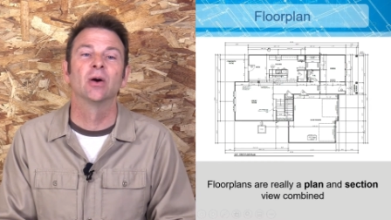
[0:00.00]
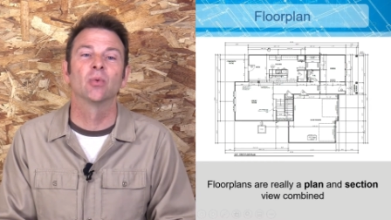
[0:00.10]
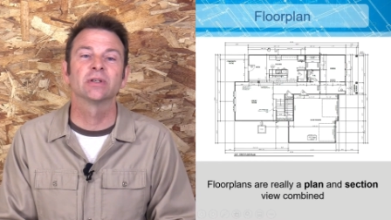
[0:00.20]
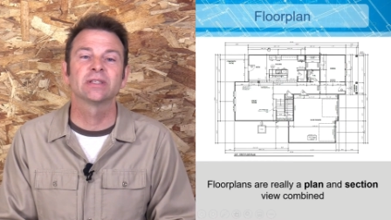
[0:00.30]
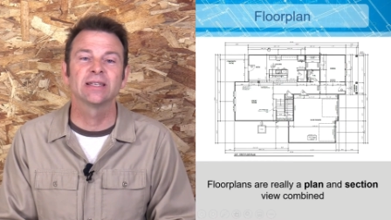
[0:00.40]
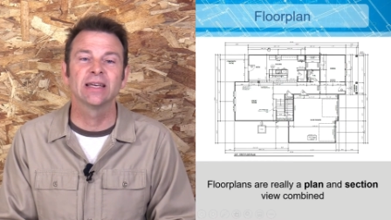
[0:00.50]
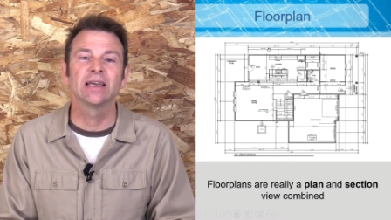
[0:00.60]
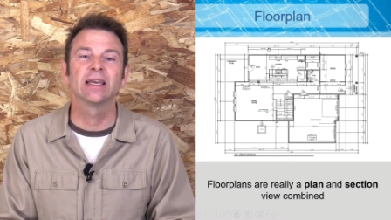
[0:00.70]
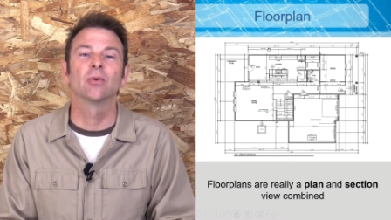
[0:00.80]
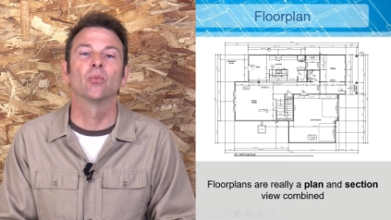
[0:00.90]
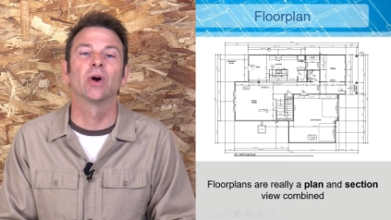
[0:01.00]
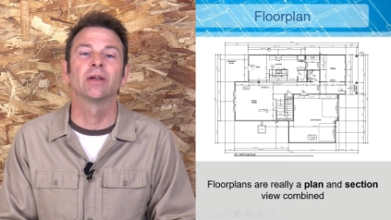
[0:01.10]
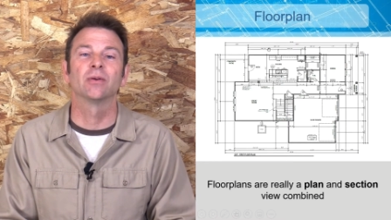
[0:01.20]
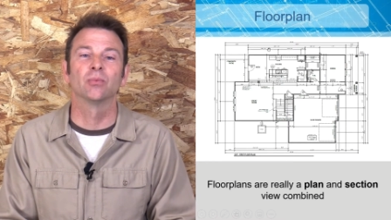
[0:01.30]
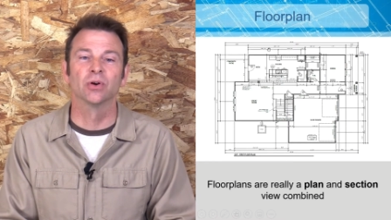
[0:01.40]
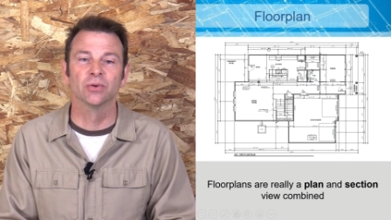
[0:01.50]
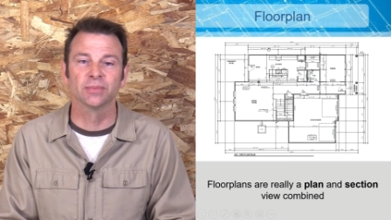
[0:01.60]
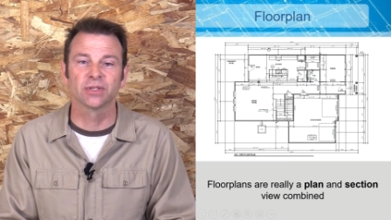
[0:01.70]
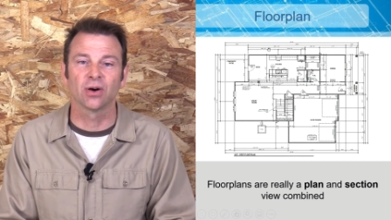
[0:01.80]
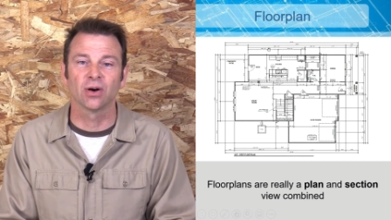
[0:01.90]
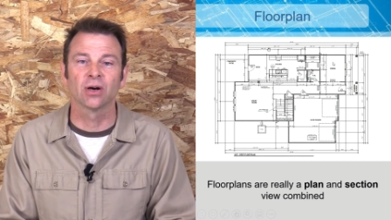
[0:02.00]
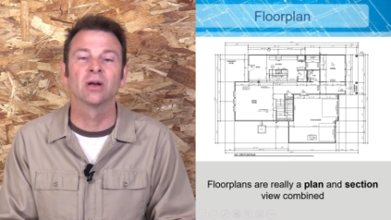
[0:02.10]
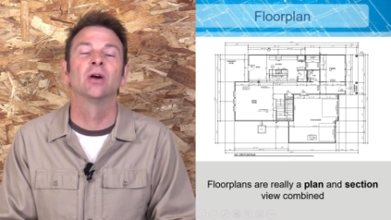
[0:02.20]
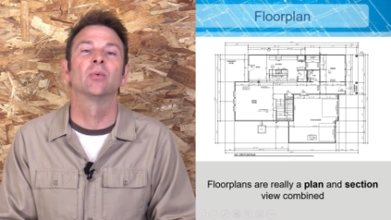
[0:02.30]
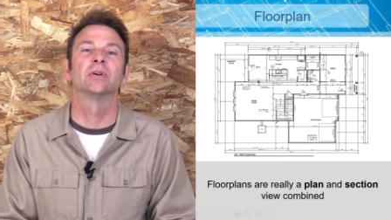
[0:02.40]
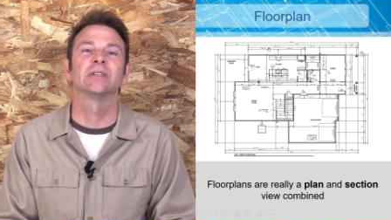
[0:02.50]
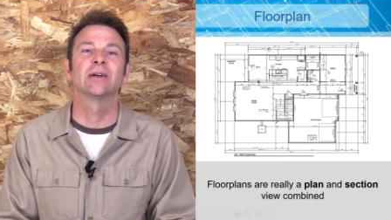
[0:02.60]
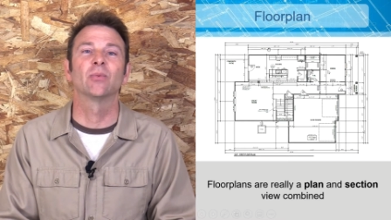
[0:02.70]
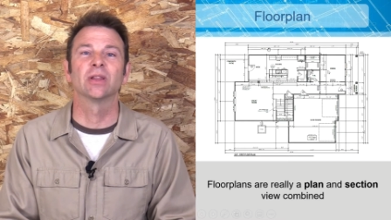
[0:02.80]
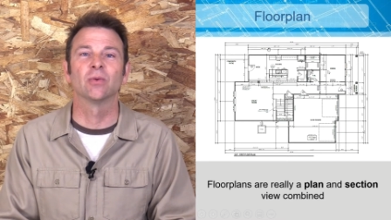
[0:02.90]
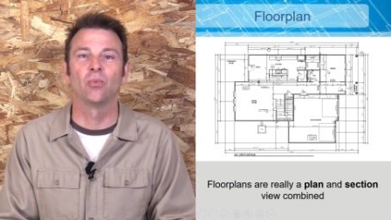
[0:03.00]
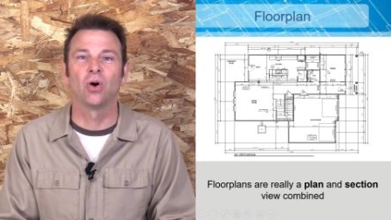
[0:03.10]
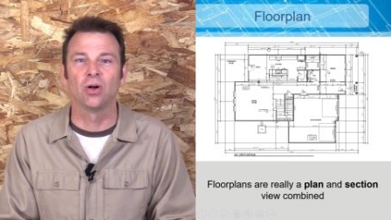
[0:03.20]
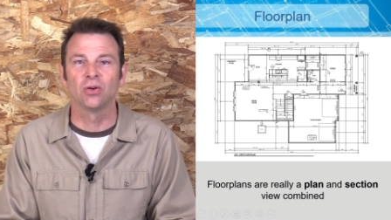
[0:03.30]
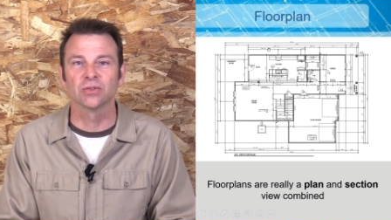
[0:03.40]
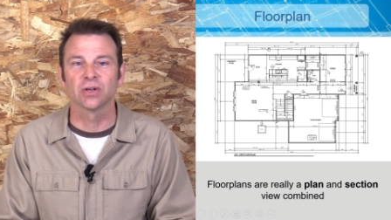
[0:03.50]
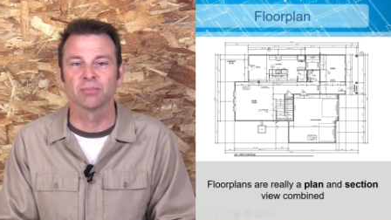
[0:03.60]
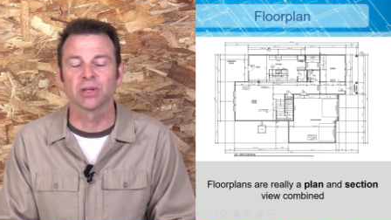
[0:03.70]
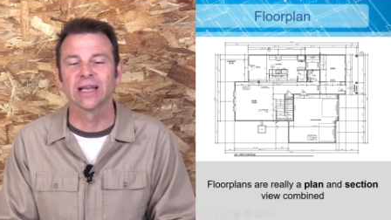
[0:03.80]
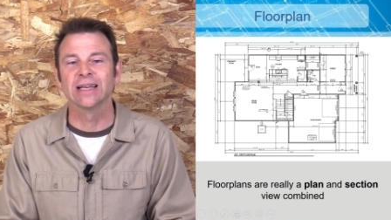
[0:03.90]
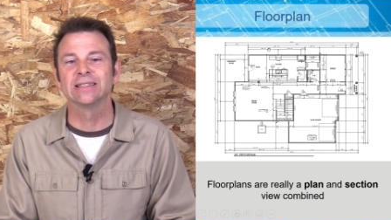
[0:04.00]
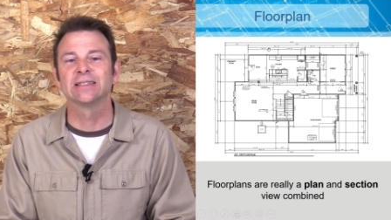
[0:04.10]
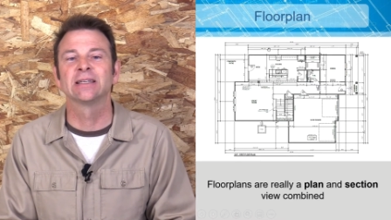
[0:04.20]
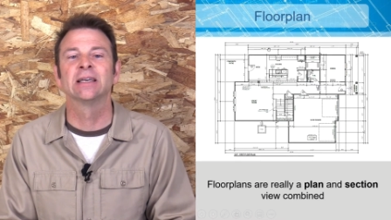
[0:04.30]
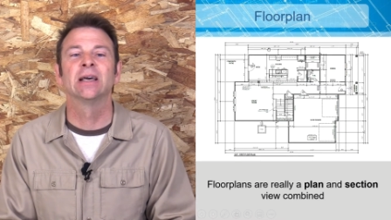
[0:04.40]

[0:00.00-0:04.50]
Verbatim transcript: We're seeing where the rooms are. We're seeing where the walls are placed.